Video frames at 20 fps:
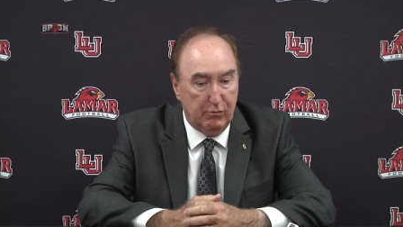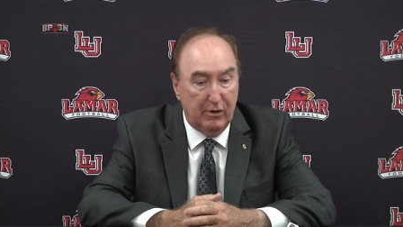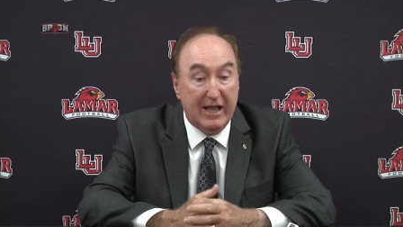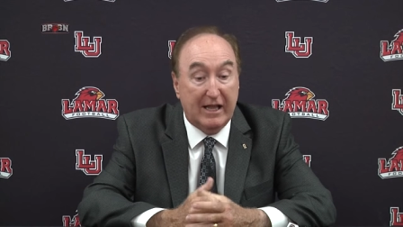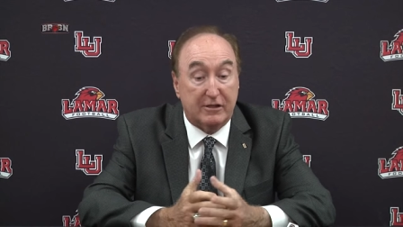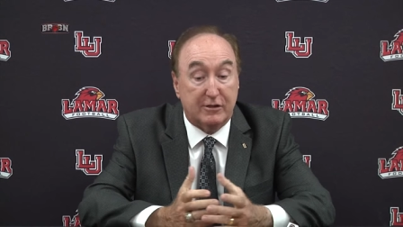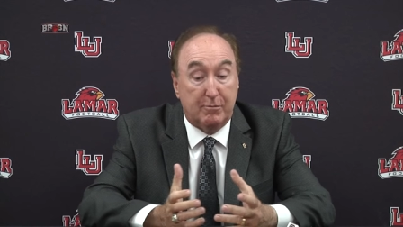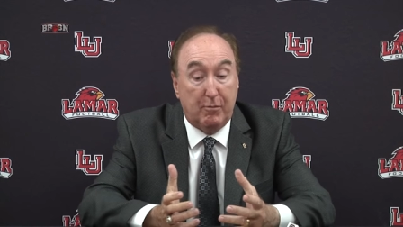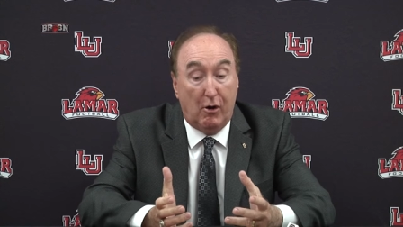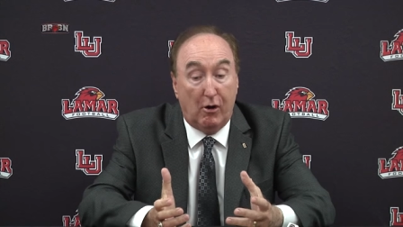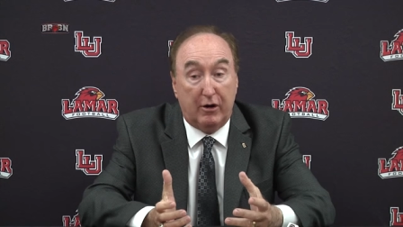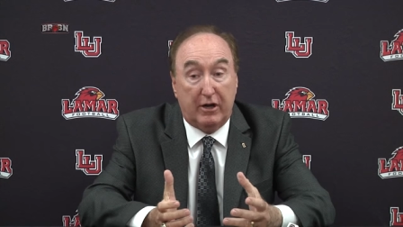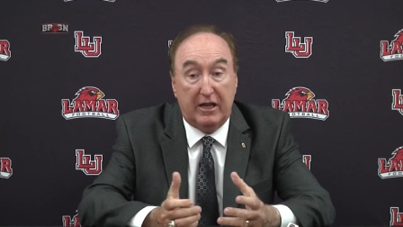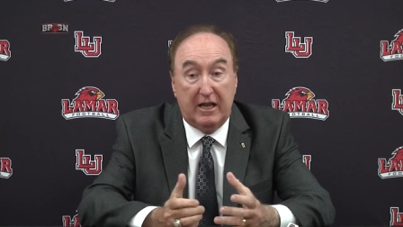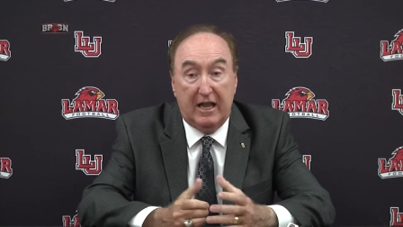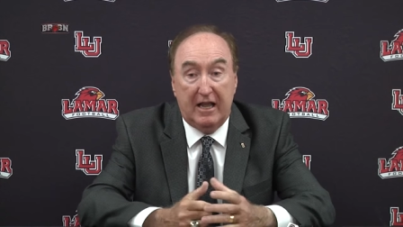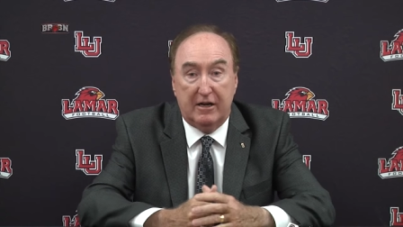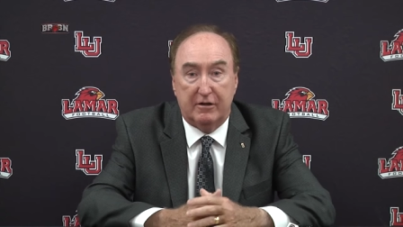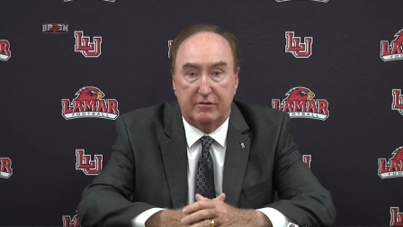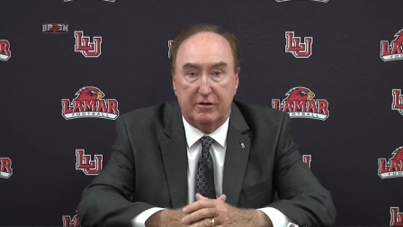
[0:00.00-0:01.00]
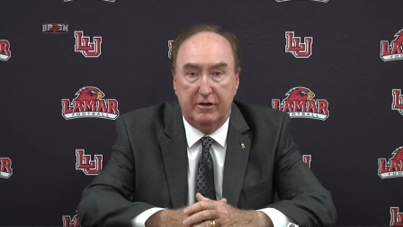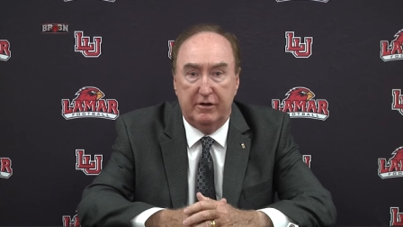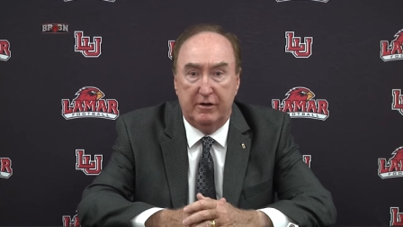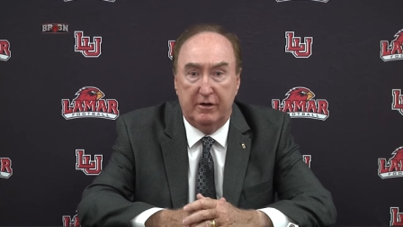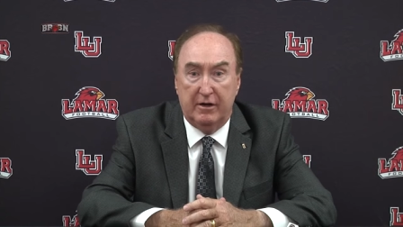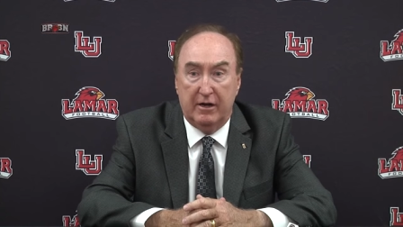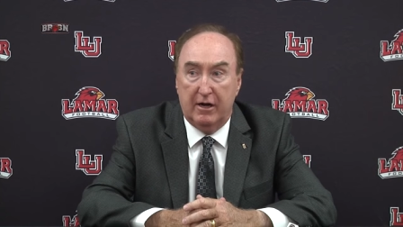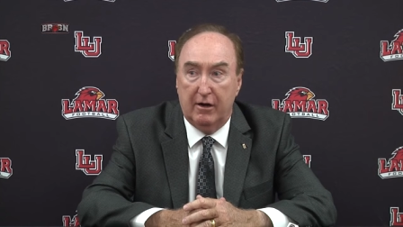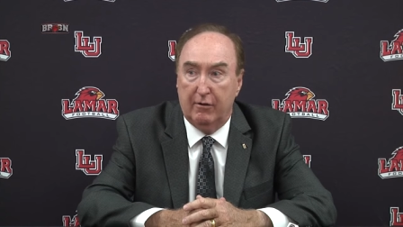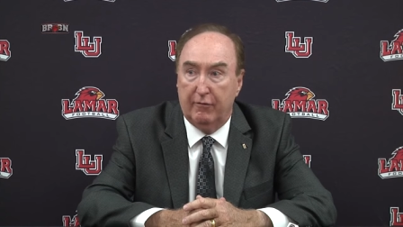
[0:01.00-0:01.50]
We had Sparky Anderson
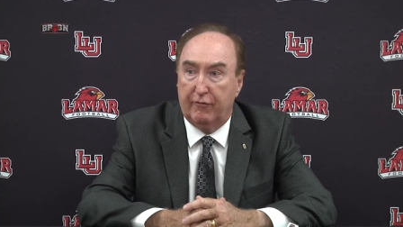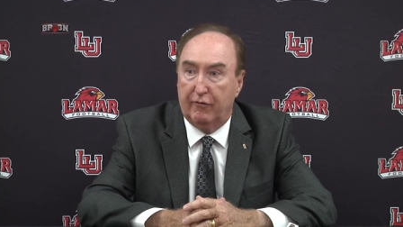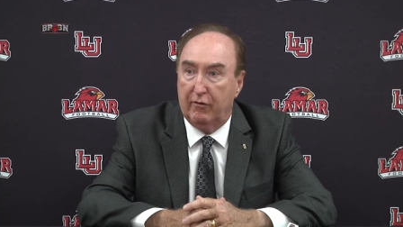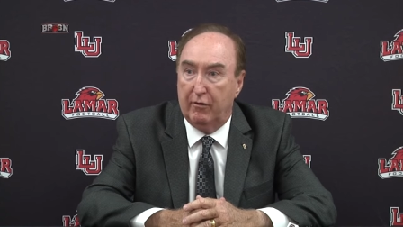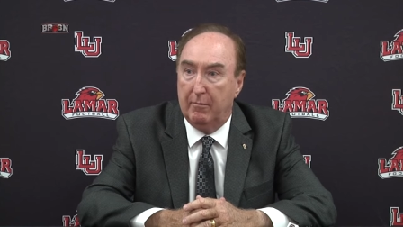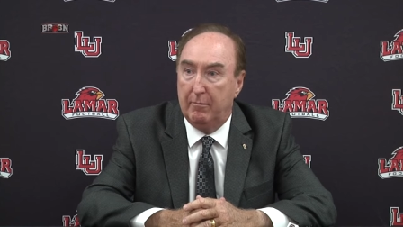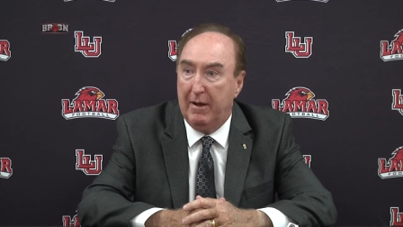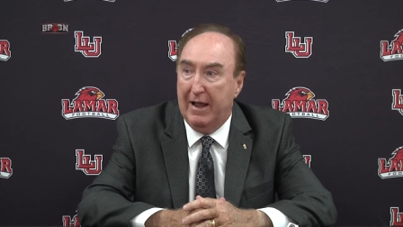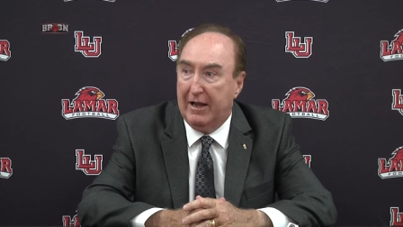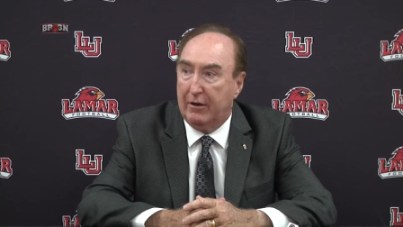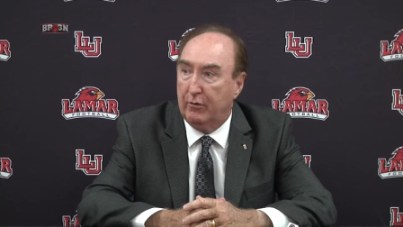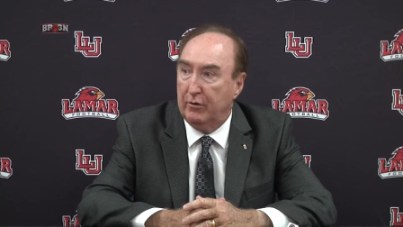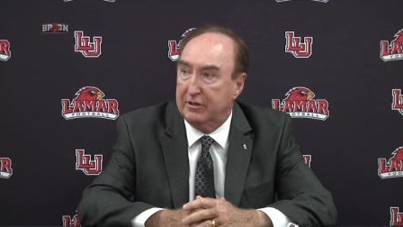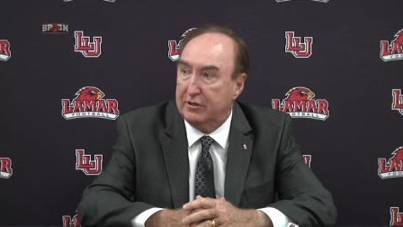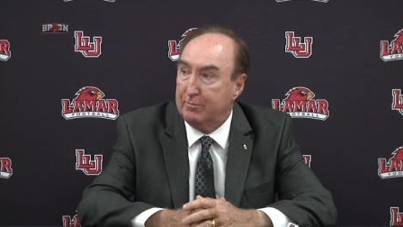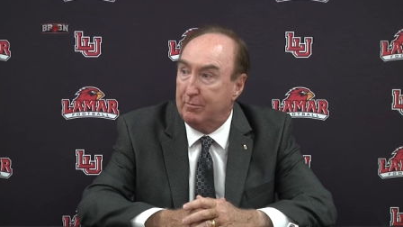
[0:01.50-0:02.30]
in here for a banquet.